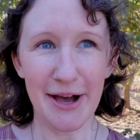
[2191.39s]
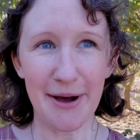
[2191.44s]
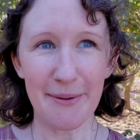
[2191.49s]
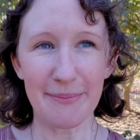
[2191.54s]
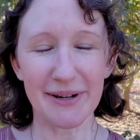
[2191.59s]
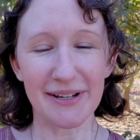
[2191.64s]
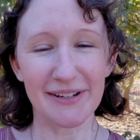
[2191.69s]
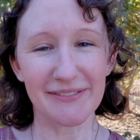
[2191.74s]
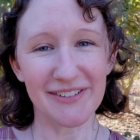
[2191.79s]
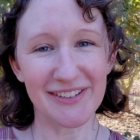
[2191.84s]

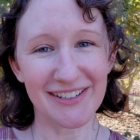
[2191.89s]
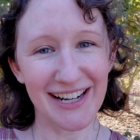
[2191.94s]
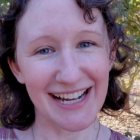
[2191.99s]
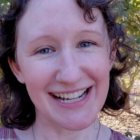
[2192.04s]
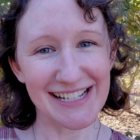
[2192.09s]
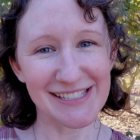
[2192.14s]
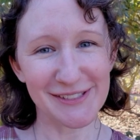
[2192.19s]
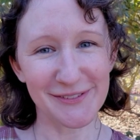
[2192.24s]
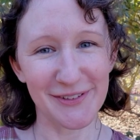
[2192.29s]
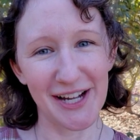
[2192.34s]
But if you
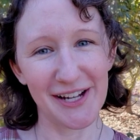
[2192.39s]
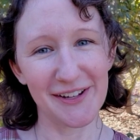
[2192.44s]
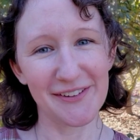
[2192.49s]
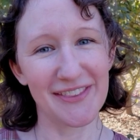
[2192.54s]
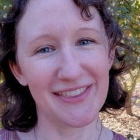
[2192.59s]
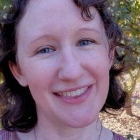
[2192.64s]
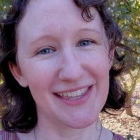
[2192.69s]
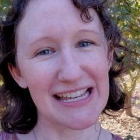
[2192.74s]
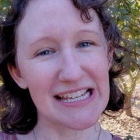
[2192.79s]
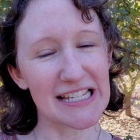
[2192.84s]
guys
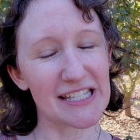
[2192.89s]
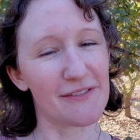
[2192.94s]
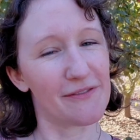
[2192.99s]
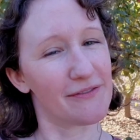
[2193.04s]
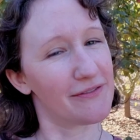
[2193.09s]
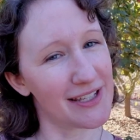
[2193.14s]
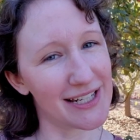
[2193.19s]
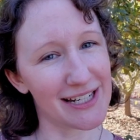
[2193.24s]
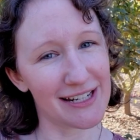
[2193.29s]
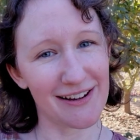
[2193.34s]
found this
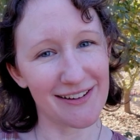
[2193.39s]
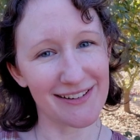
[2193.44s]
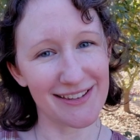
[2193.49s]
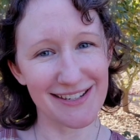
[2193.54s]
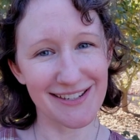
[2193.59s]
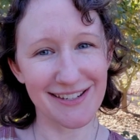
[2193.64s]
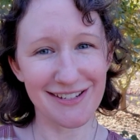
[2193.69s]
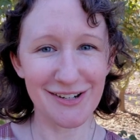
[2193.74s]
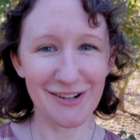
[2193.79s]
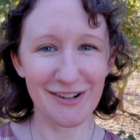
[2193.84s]
video,
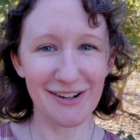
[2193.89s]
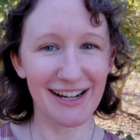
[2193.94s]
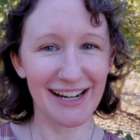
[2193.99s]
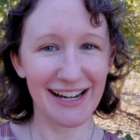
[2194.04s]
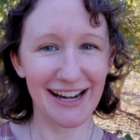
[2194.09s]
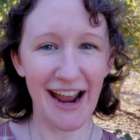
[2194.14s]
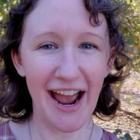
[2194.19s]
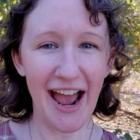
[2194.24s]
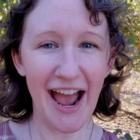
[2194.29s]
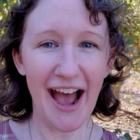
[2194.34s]
this
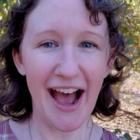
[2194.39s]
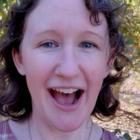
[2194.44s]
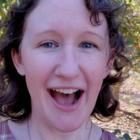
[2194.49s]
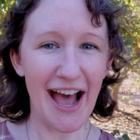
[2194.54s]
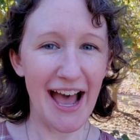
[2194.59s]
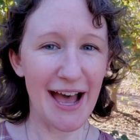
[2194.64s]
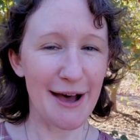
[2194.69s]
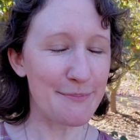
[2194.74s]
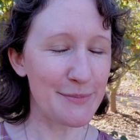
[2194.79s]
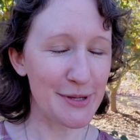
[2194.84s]
journey
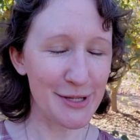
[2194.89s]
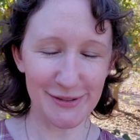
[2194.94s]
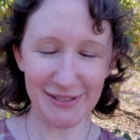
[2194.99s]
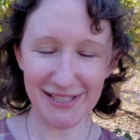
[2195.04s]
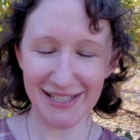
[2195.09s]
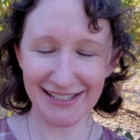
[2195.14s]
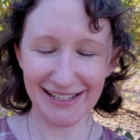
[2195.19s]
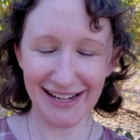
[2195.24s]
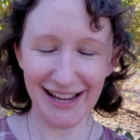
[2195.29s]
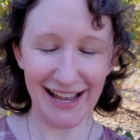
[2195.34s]

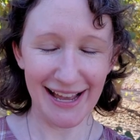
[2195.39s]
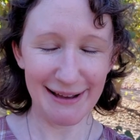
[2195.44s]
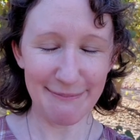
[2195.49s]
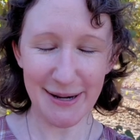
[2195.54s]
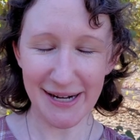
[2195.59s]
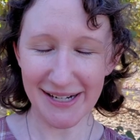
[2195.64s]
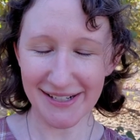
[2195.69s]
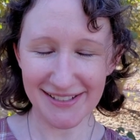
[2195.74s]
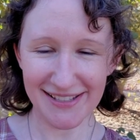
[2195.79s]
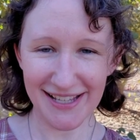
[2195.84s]
amusing,
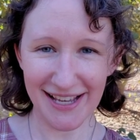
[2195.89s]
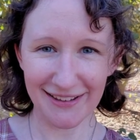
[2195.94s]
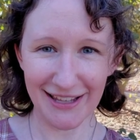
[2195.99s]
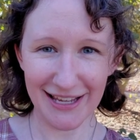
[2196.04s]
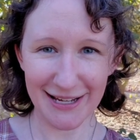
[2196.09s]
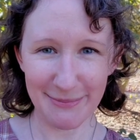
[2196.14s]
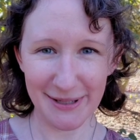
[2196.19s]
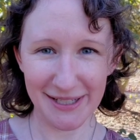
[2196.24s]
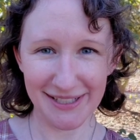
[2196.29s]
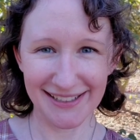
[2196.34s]
punch that
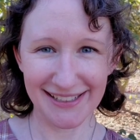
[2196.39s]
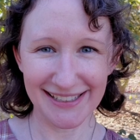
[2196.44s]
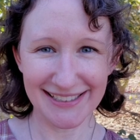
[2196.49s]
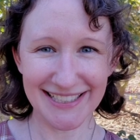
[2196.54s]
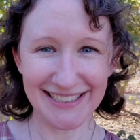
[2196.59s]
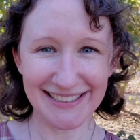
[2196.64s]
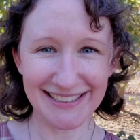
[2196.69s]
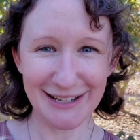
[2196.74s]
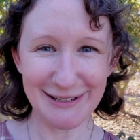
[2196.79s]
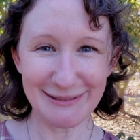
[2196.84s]
like button
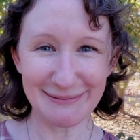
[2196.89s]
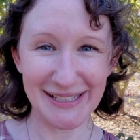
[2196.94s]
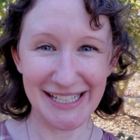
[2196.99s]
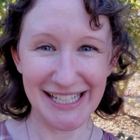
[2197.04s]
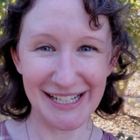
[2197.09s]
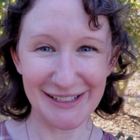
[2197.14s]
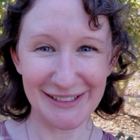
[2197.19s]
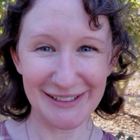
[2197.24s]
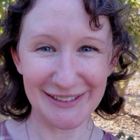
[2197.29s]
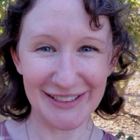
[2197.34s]
to let me
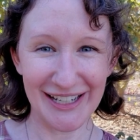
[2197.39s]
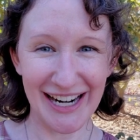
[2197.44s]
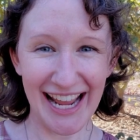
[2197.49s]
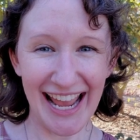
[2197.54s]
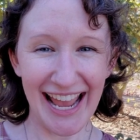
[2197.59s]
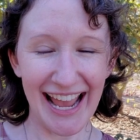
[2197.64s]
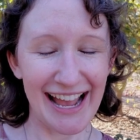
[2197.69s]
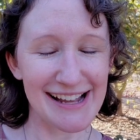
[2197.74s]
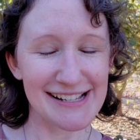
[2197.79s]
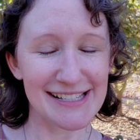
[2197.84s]
know,
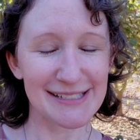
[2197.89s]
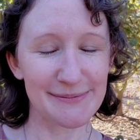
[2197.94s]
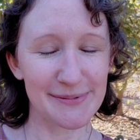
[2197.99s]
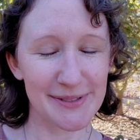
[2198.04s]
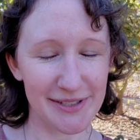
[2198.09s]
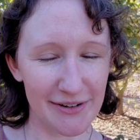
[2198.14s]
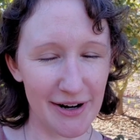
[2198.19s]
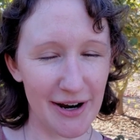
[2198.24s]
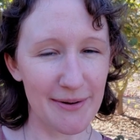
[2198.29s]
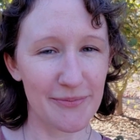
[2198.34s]
and
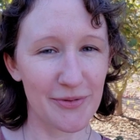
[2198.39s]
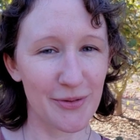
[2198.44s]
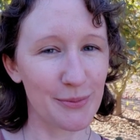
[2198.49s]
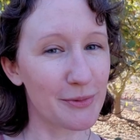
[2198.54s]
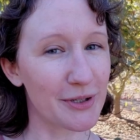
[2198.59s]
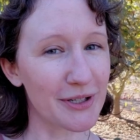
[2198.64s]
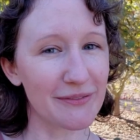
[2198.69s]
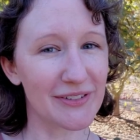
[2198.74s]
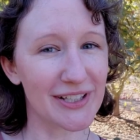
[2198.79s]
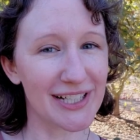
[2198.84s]
subscribe for
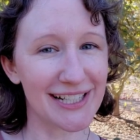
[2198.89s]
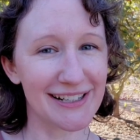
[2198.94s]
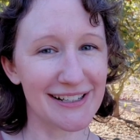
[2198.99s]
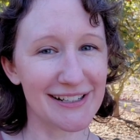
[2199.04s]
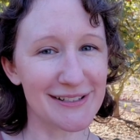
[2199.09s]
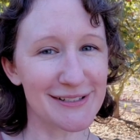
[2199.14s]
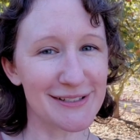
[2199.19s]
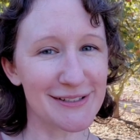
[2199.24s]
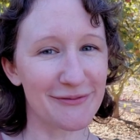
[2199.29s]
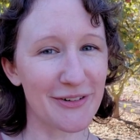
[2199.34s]
more
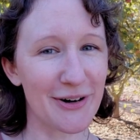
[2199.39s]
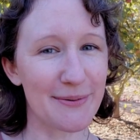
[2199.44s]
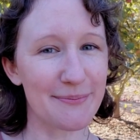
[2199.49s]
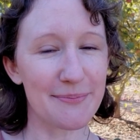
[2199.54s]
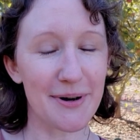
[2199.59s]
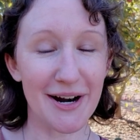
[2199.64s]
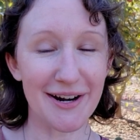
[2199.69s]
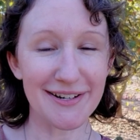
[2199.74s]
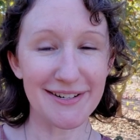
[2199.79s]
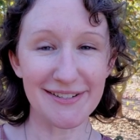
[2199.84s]
videos from
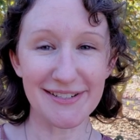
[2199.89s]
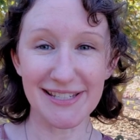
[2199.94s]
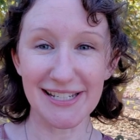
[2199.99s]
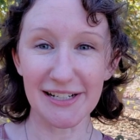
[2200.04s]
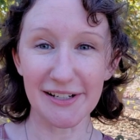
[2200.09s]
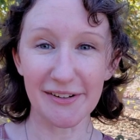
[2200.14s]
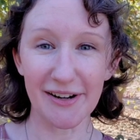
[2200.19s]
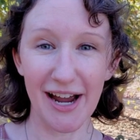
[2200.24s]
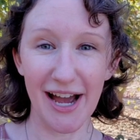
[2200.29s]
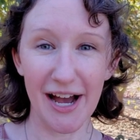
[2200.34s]
Partners in
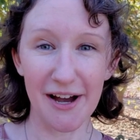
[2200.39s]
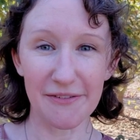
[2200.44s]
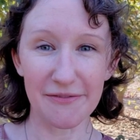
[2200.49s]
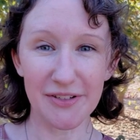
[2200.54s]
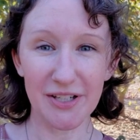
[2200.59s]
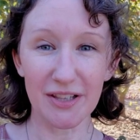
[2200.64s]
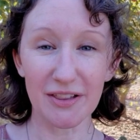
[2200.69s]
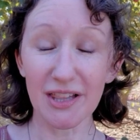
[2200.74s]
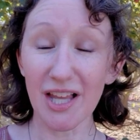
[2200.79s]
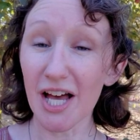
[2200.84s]
Craft.
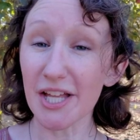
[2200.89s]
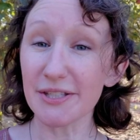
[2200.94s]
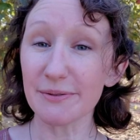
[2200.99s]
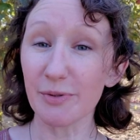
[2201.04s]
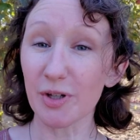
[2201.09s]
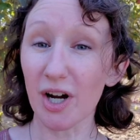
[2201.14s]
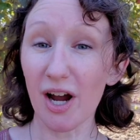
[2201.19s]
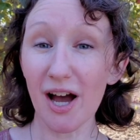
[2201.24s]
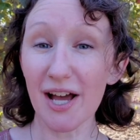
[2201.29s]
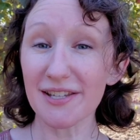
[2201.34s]
Lots
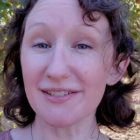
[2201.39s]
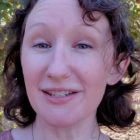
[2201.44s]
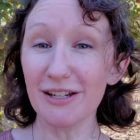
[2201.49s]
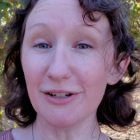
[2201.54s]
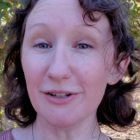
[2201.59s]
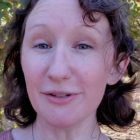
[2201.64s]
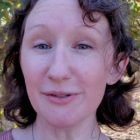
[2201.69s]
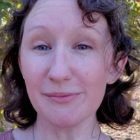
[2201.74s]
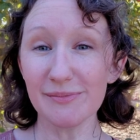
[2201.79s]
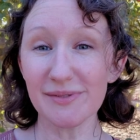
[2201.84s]
more
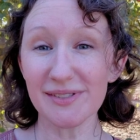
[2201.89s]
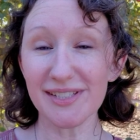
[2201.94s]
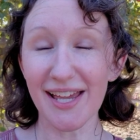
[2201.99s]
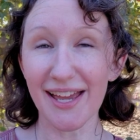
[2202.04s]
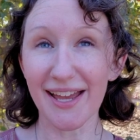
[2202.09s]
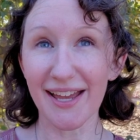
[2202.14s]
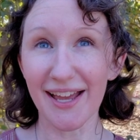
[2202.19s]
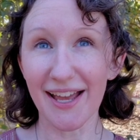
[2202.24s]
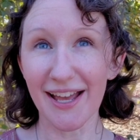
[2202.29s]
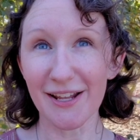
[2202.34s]
costumes
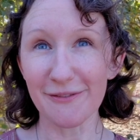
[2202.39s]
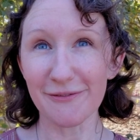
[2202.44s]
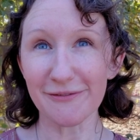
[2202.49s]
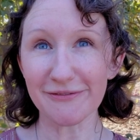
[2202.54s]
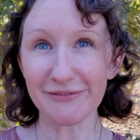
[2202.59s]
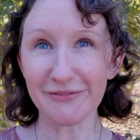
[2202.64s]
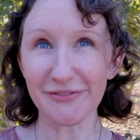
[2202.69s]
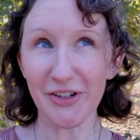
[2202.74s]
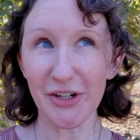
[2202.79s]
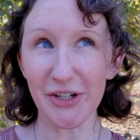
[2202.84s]
and
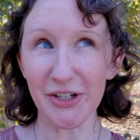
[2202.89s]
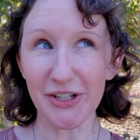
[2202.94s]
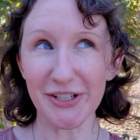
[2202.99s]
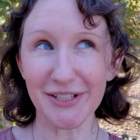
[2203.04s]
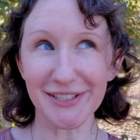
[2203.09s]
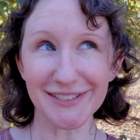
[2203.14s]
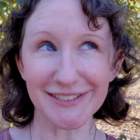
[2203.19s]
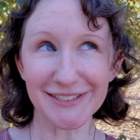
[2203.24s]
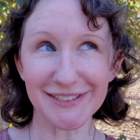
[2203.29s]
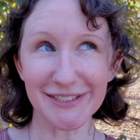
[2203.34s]

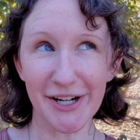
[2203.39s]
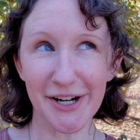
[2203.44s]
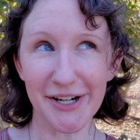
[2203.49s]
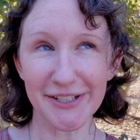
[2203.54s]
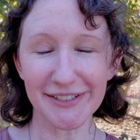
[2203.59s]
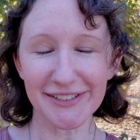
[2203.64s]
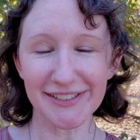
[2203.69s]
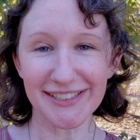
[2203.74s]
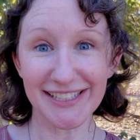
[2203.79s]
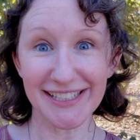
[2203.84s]
fall
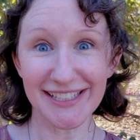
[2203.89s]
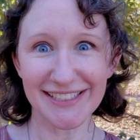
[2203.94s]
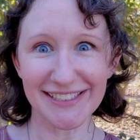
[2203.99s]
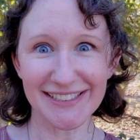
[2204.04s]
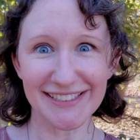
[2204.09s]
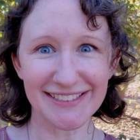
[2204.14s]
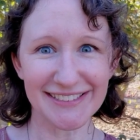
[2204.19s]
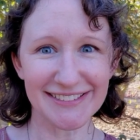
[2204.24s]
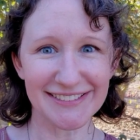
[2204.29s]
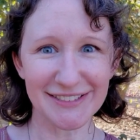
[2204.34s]

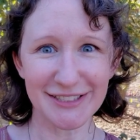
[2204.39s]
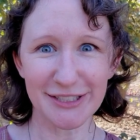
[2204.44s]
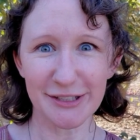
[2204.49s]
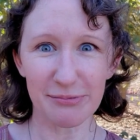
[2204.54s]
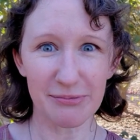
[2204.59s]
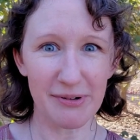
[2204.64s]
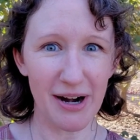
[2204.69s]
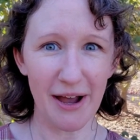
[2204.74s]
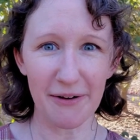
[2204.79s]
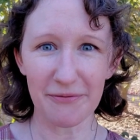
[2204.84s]
holiday
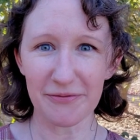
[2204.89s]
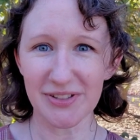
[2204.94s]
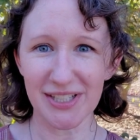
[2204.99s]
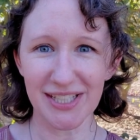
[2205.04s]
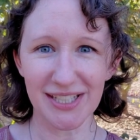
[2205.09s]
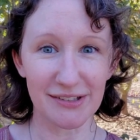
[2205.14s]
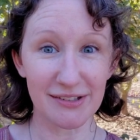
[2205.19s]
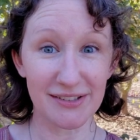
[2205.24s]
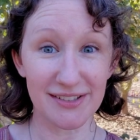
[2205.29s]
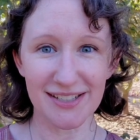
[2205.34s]
crafty
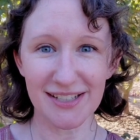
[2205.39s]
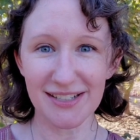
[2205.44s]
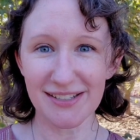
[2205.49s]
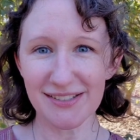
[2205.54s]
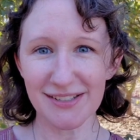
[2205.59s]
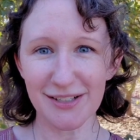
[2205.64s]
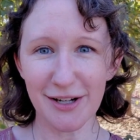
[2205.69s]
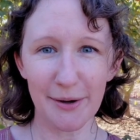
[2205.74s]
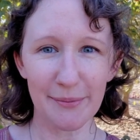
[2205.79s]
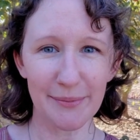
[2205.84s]

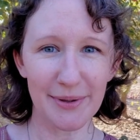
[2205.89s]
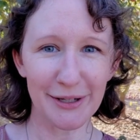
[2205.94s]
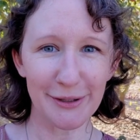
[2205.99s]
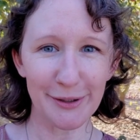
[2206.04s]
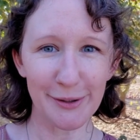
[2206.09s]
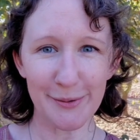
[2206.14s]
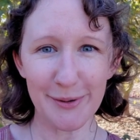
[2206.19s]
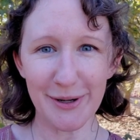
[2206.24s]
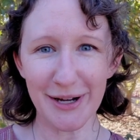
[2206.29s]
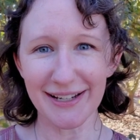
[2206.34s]
goodness coming
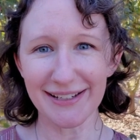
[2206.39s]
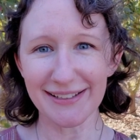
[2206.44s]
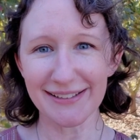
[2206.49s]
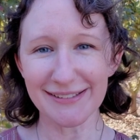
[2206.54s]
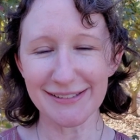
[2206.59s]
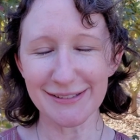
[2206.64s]
your way.